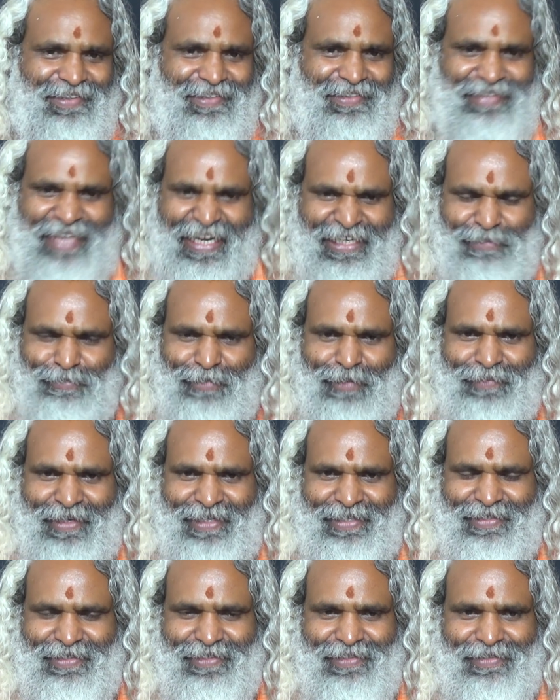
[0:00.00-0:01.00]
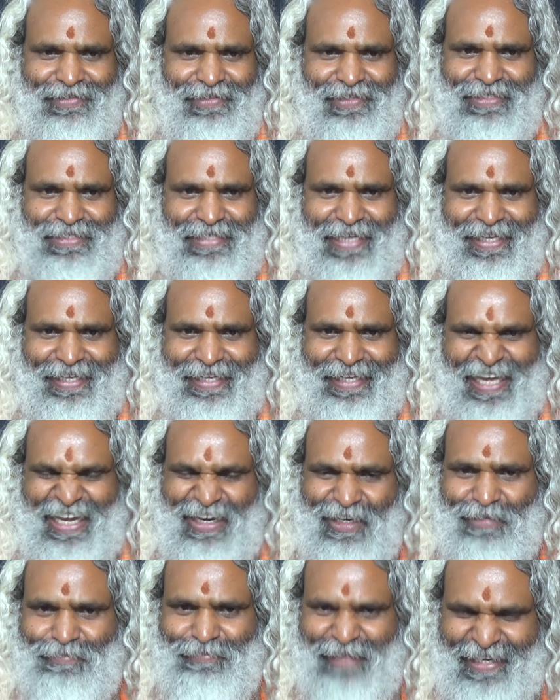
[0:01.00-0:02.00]
that moment the snake
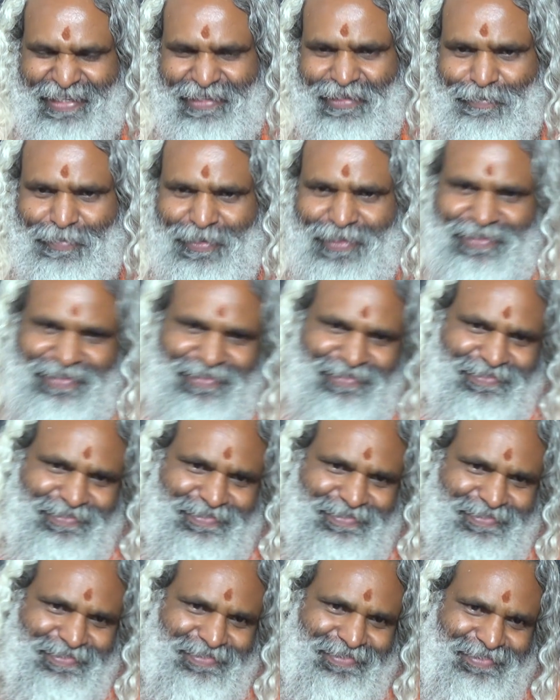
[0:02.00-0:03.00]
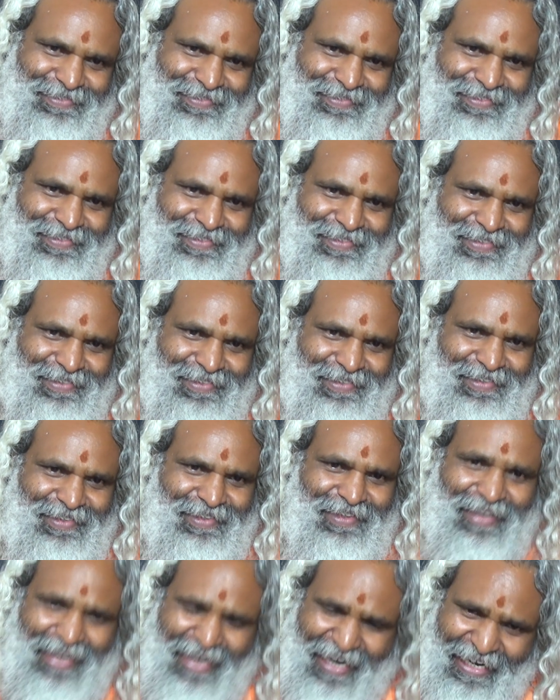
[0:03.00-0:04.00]
cannot bite the person.
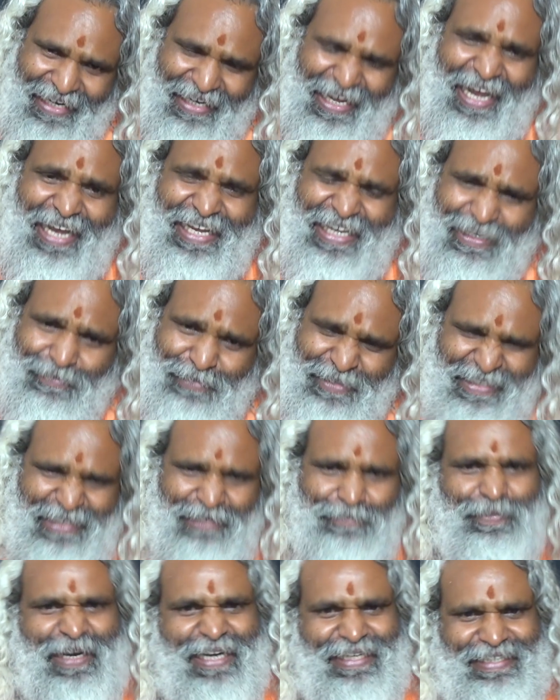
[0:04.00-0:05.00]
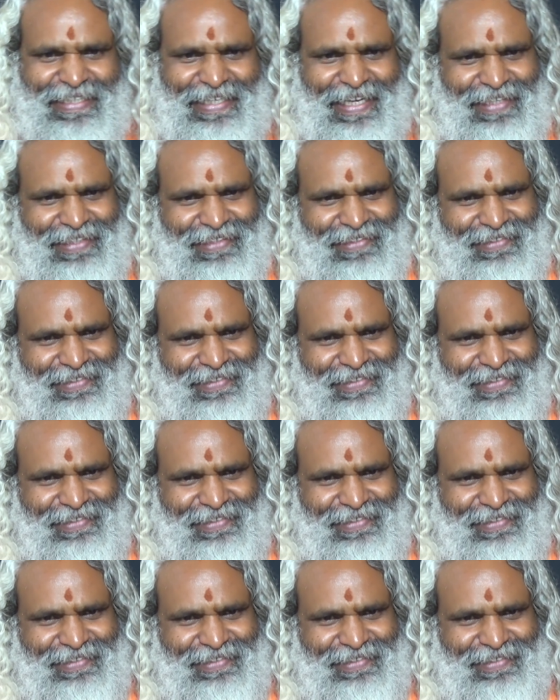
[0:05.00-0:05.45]
And I have seen practically,